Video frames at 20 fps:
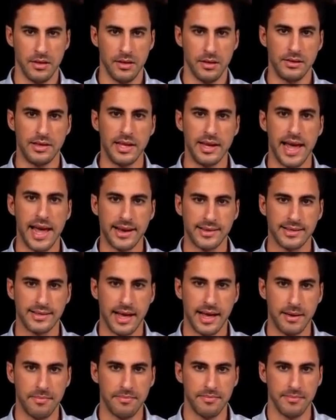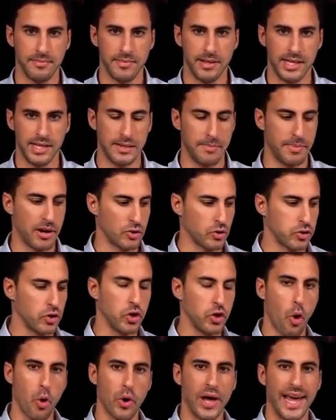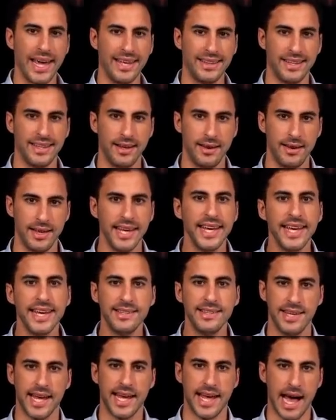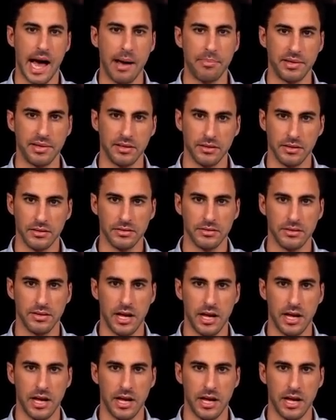The next step about locating easy capital.